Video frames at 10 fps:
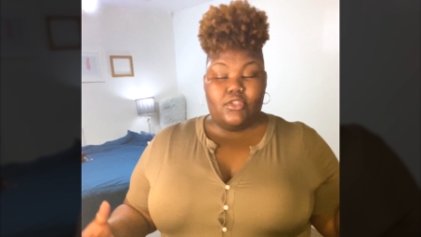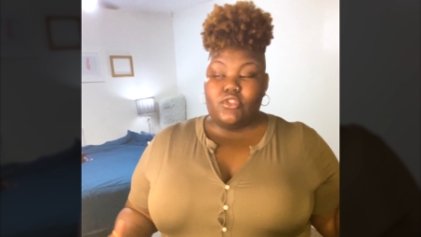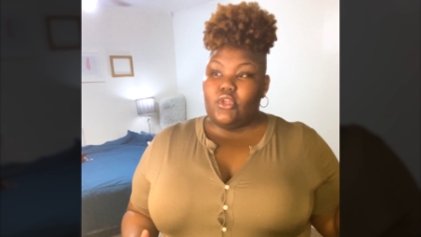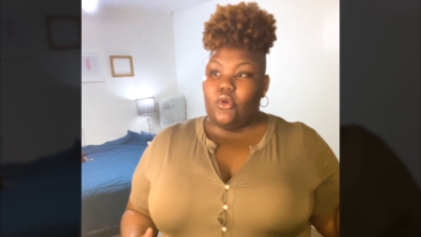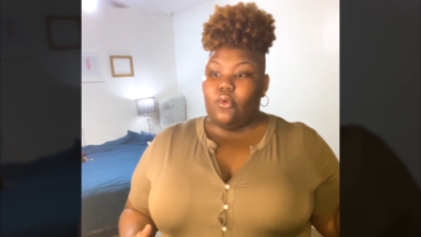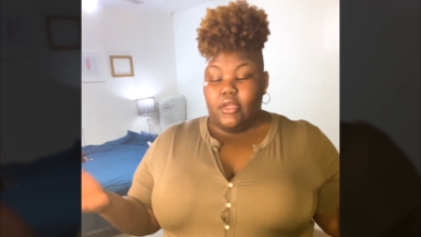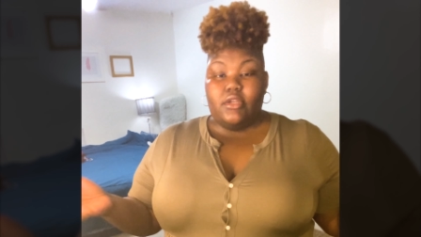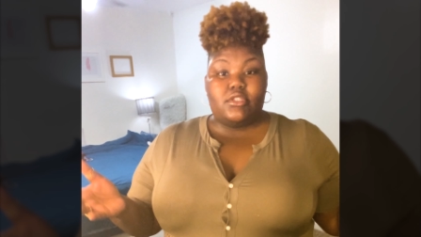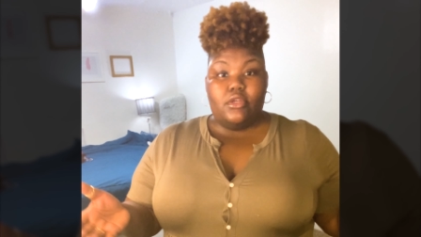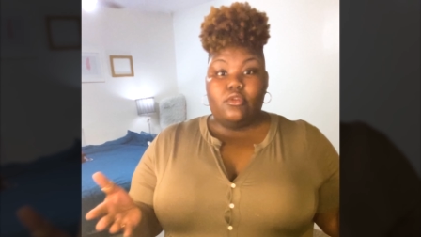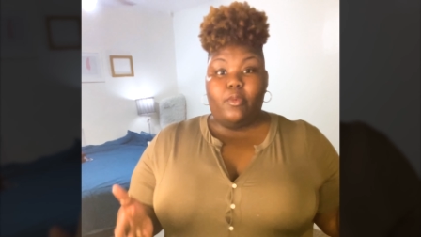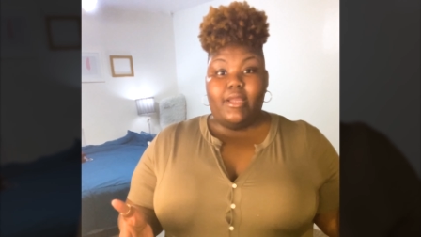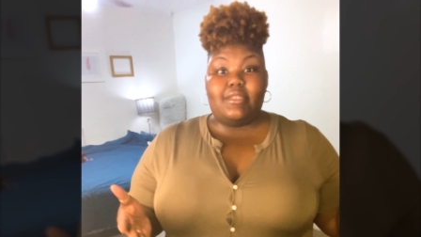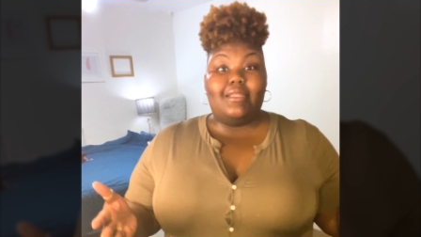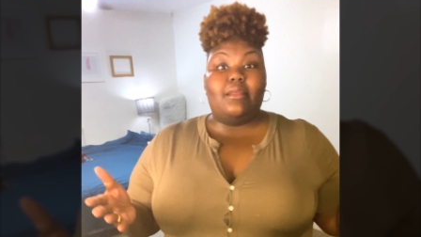So there are certain
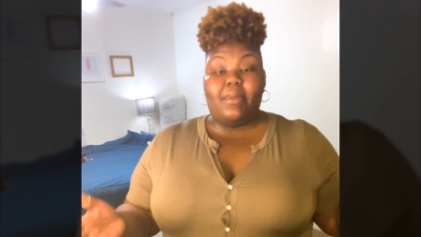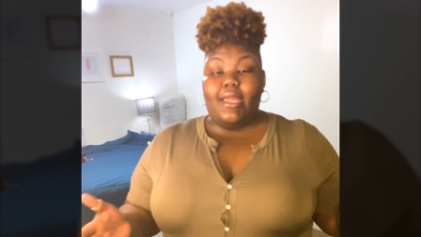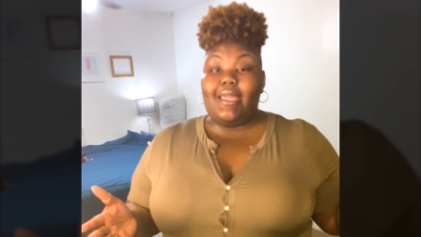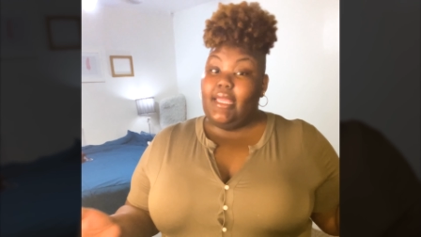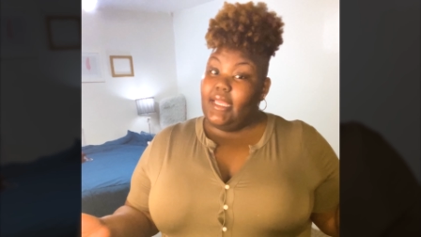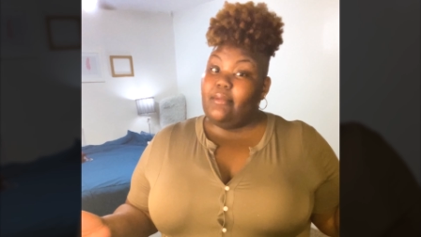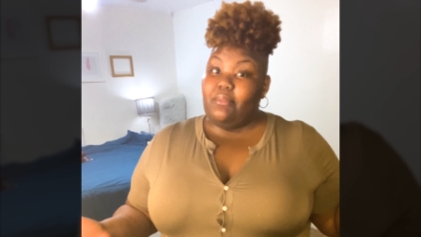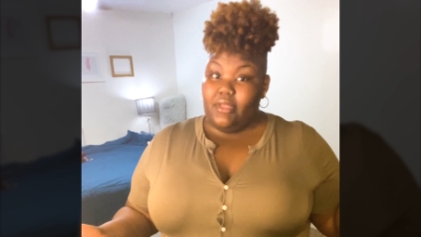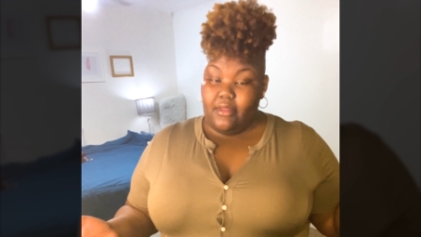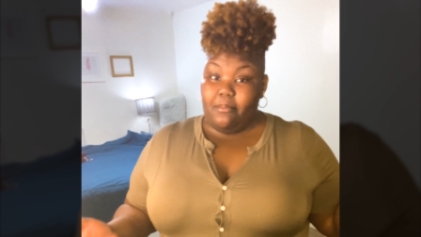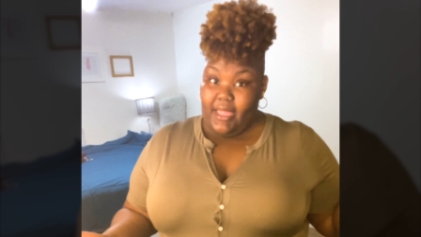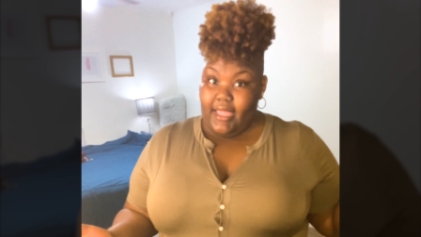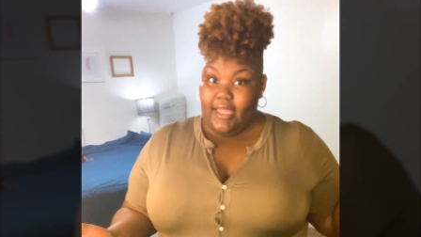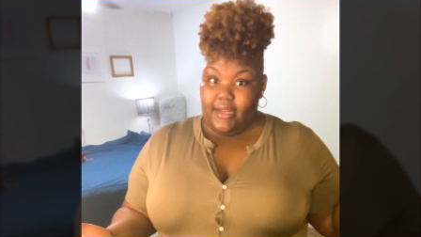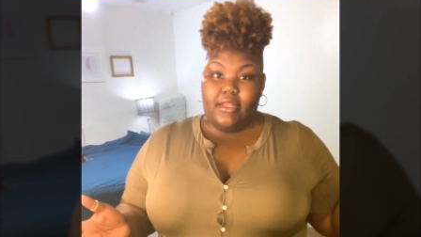ways that the man can be the
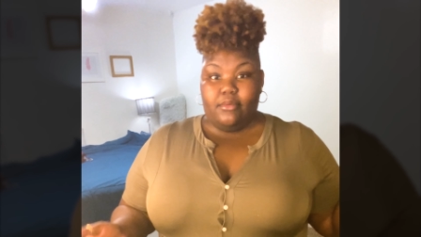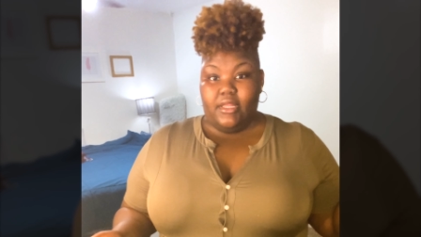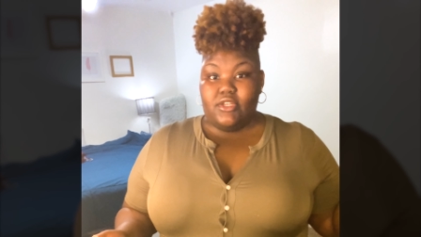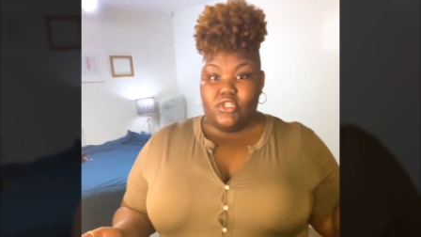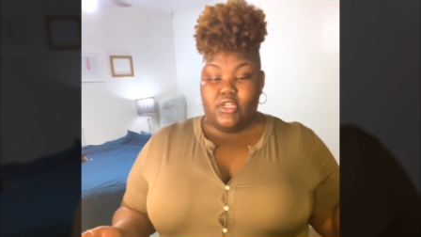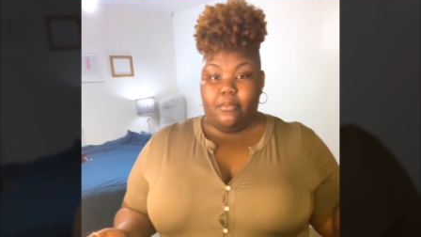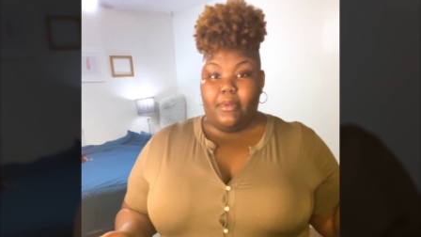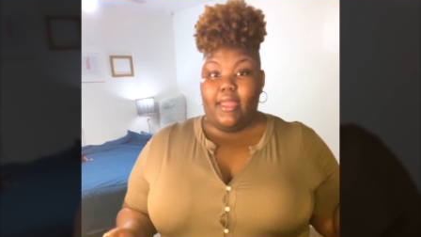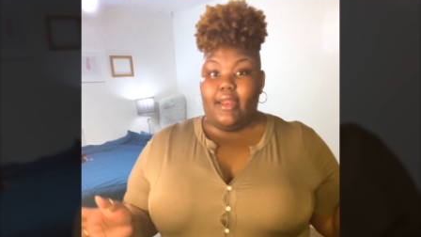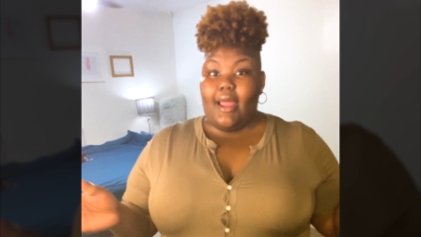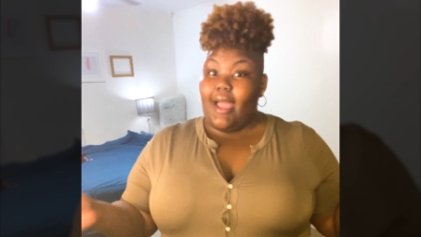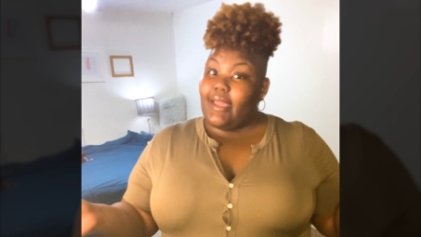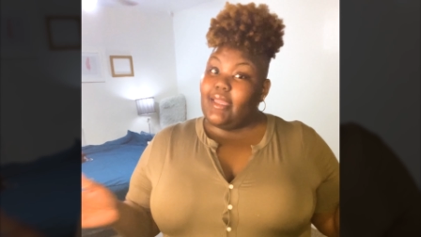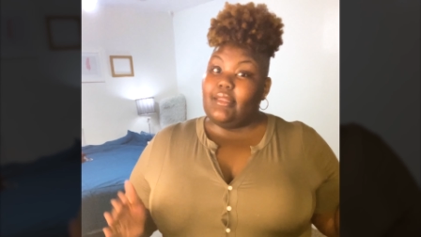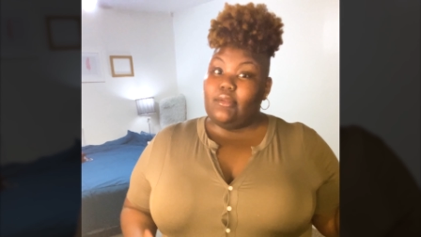man in a relationship, and I
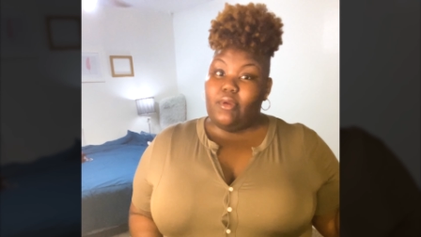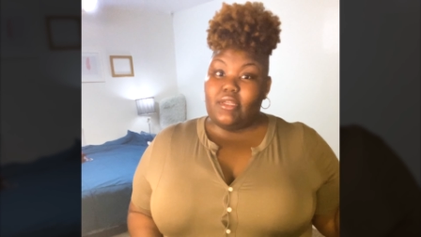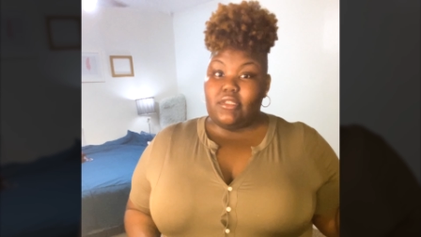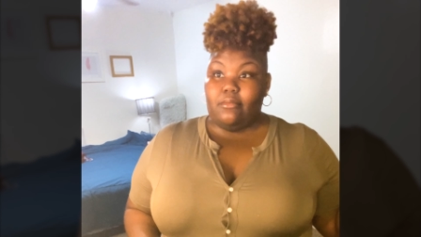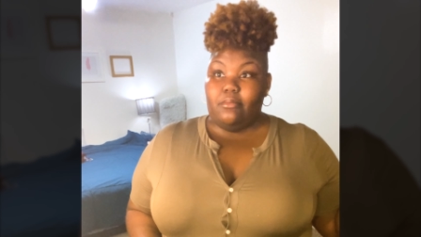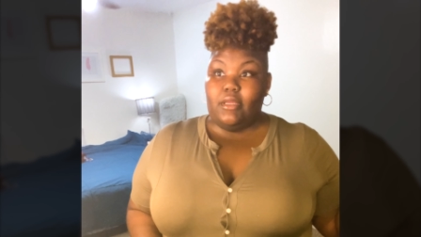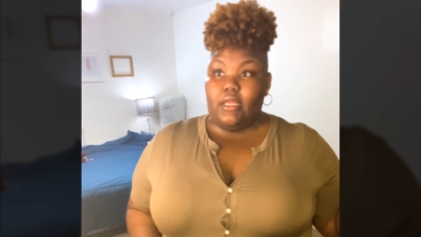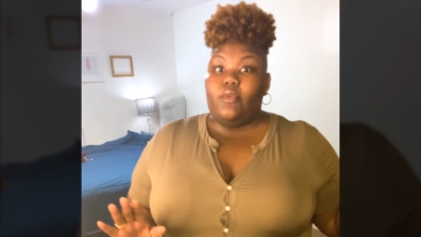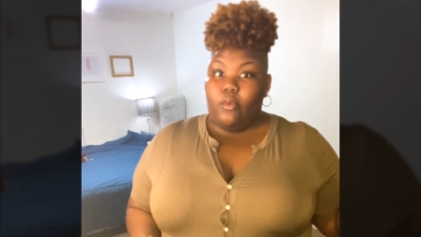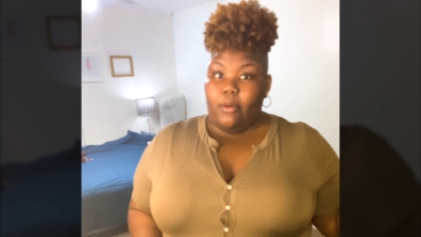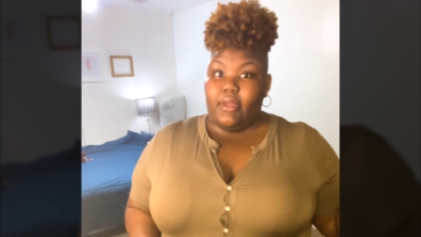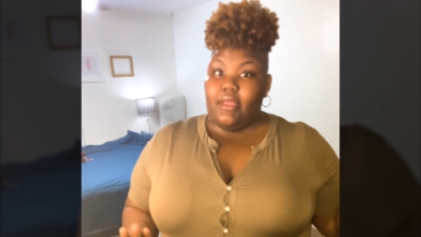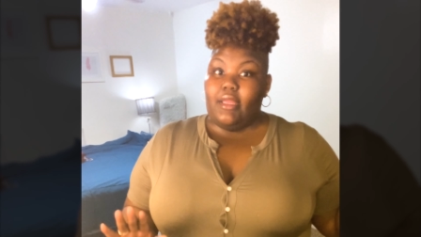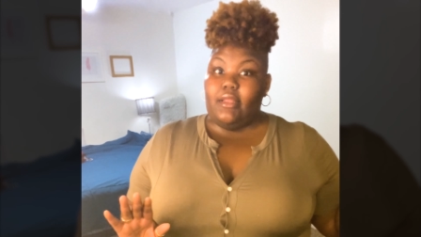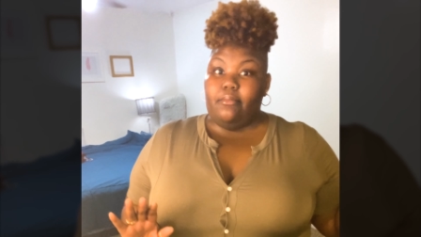can rest and be the woman
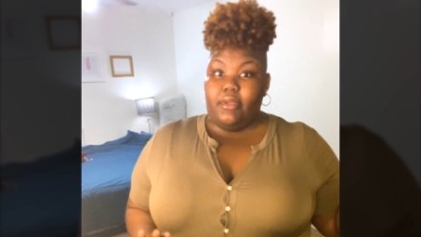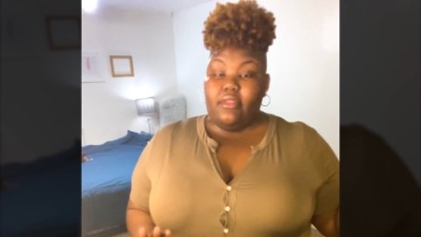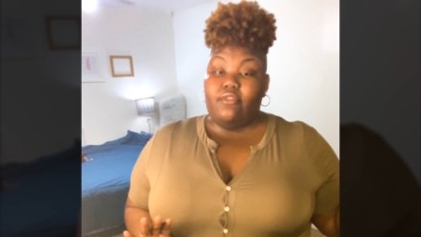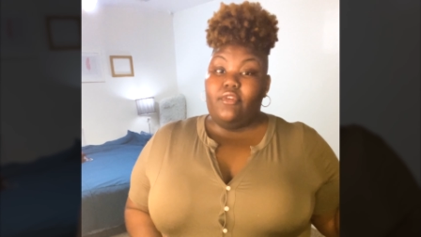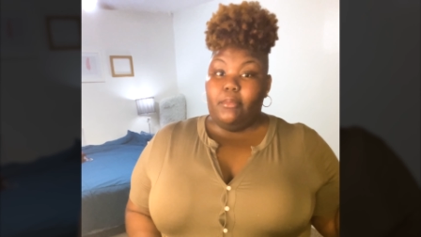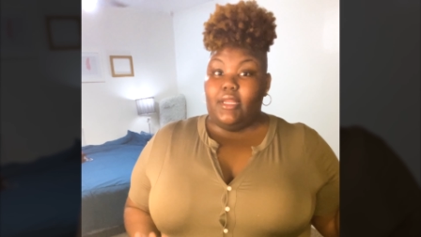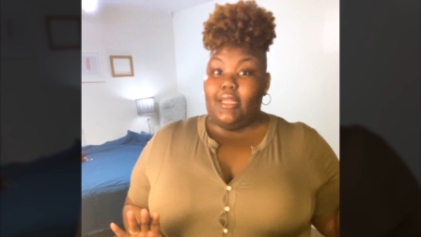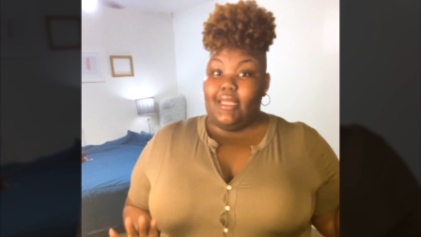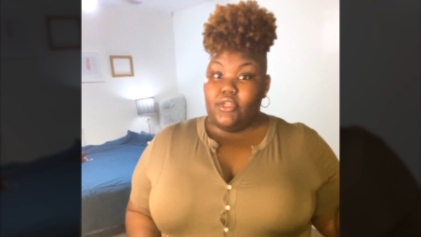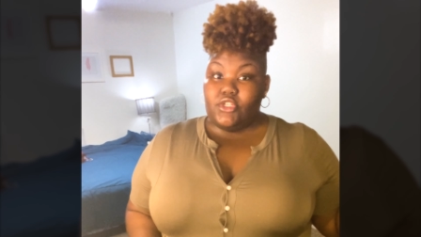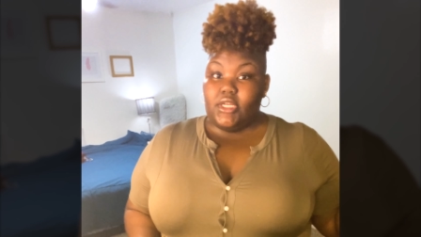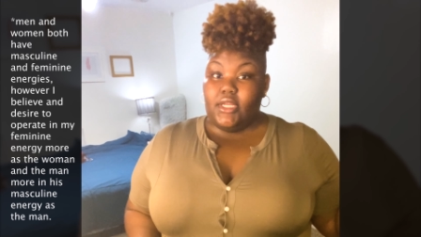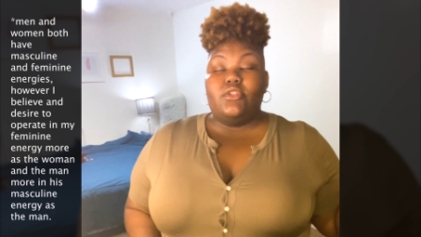and be the feminine energy.